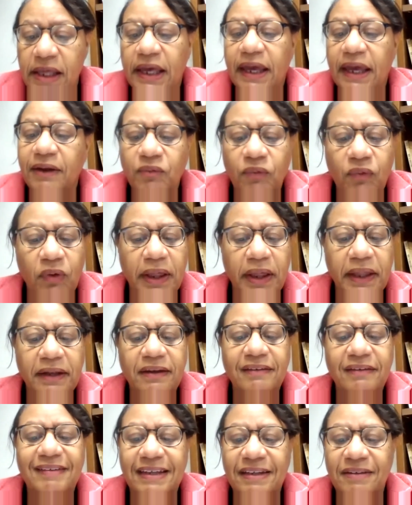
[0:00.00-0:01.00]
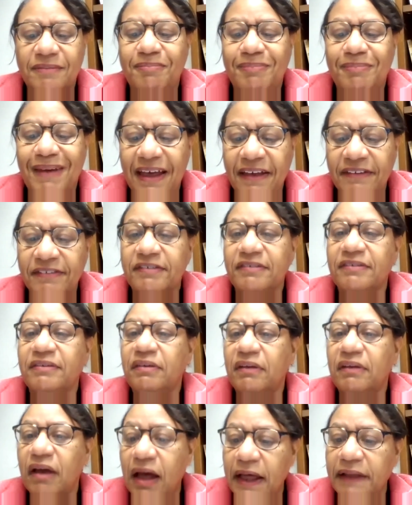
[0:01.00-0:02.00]
and one did best
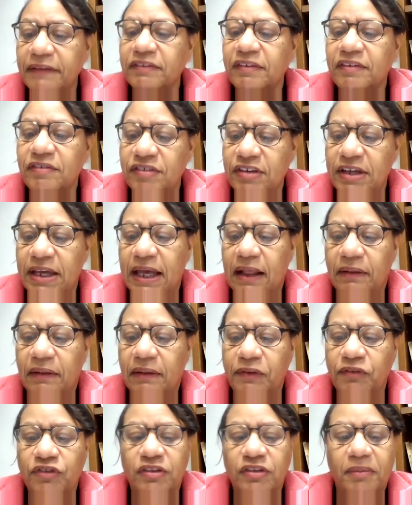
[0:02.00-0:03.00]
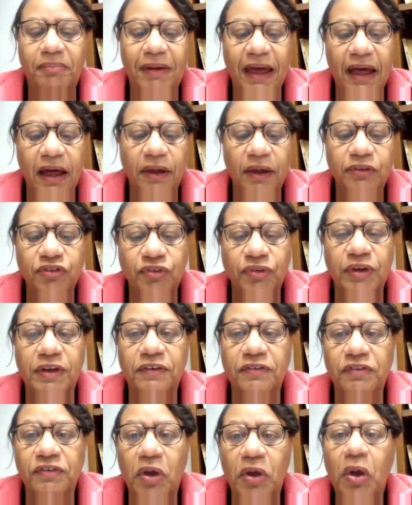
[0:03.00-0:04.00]
not to challenge the
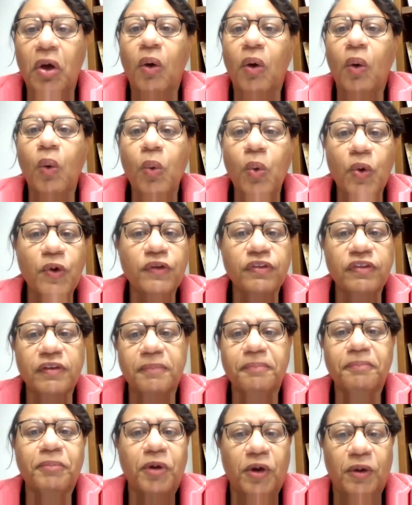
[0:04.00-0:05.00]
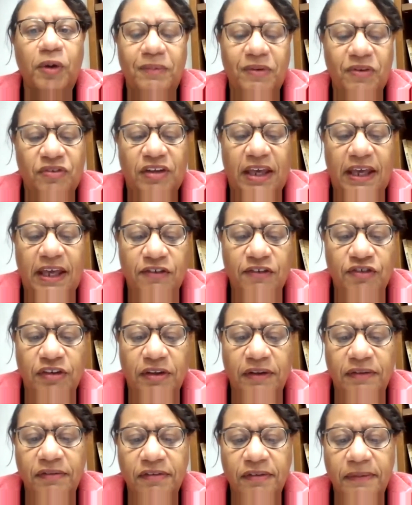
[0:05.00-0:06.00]
boundaries or the
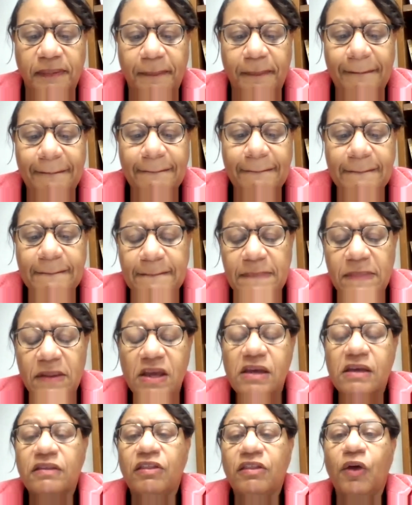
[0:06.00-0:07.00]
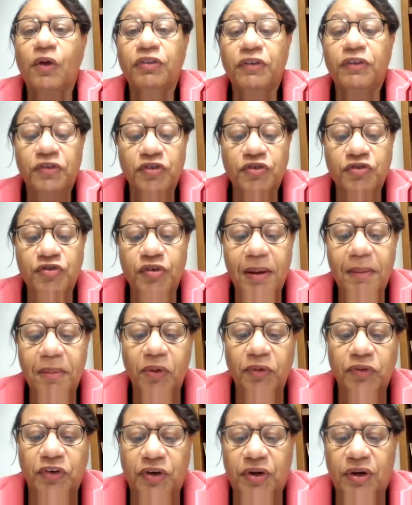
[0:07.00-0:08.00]
permutations." Though this
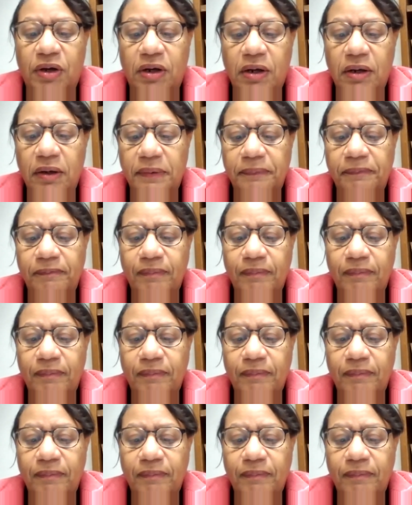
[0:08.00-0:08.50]
troubled her,